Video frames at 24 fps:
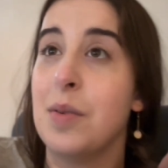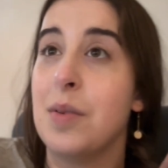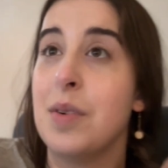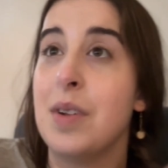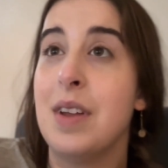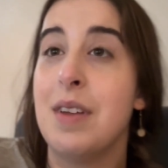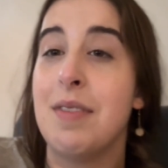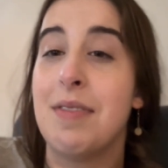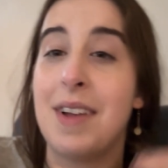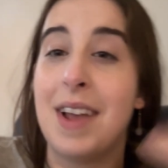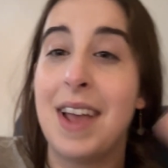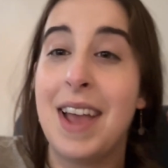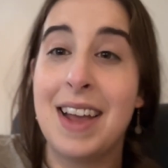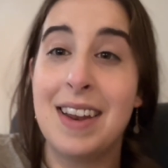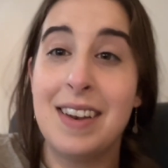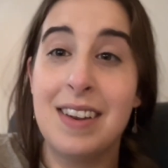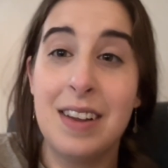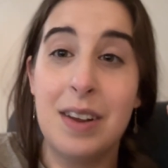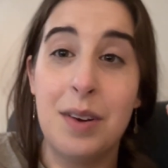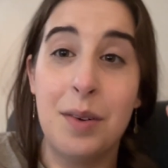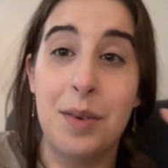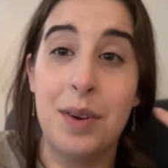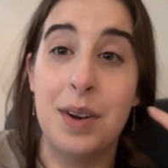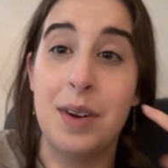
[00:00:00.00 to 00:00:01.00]
if I had to
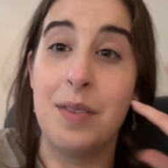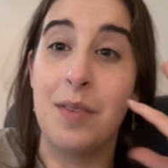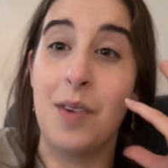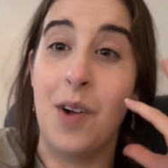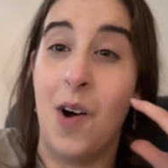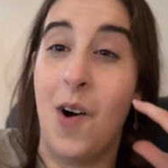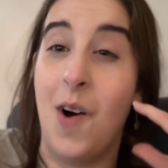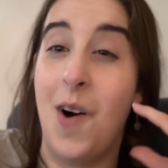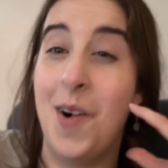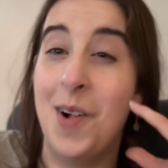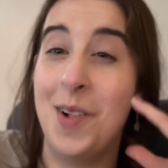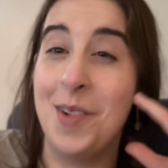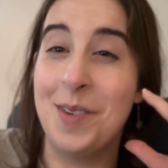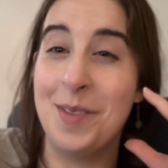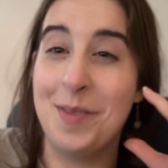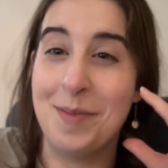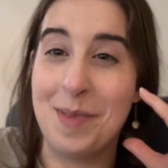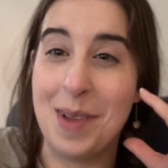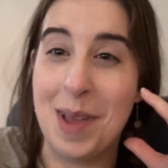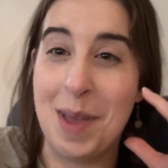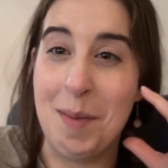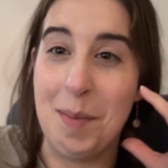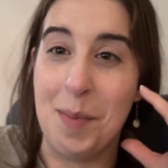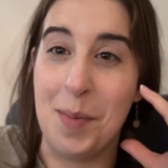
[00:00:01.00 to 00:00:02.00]
get rid of all of
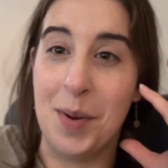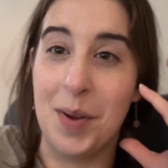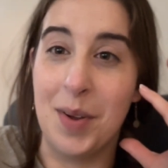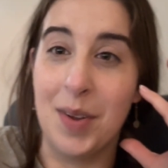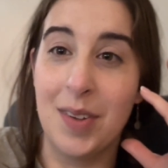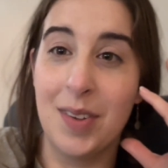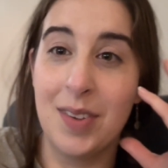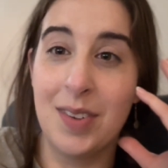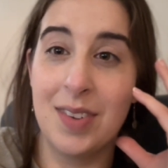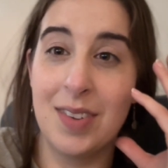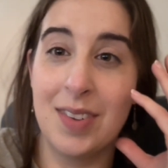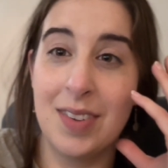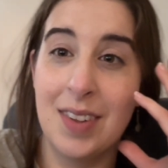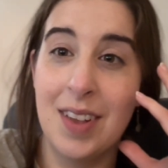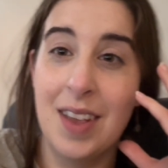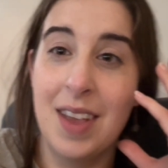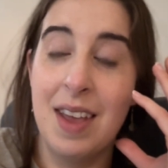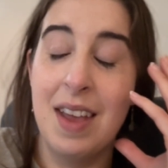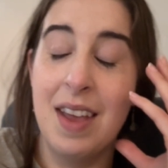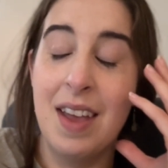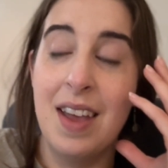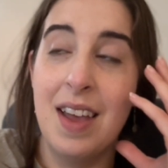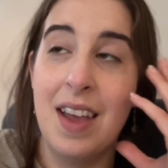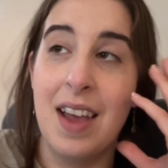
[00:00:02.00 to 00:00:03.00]
my books,
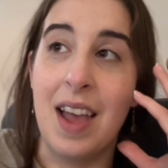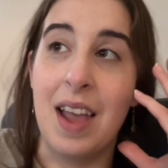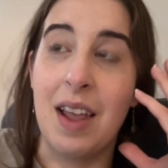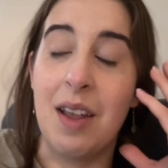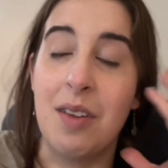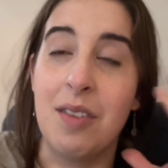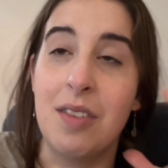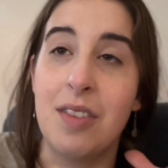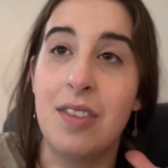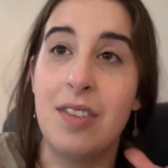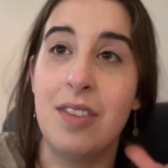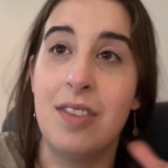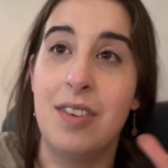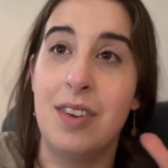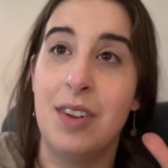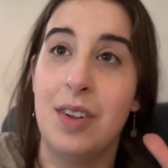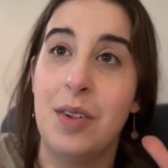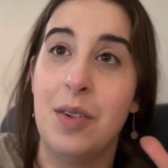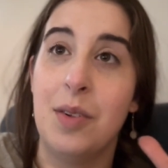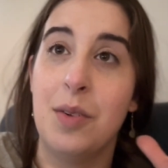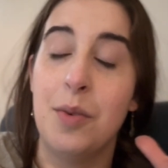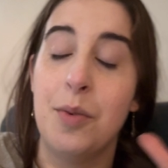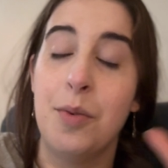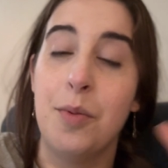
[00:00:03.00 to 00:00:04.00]
I could
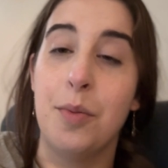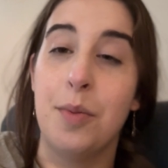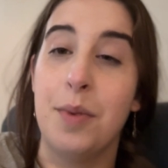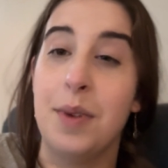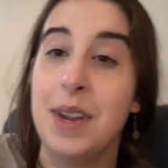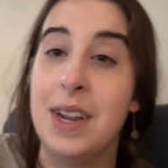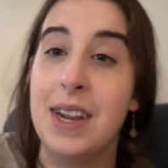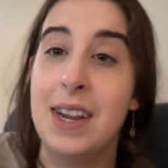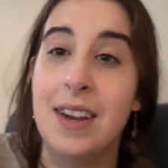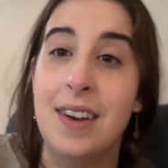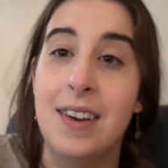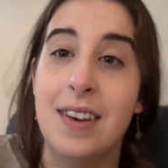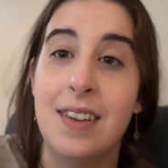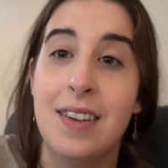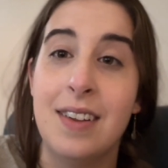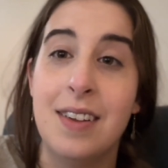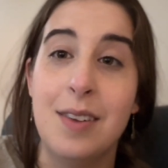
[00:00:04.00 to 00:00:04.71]
still read.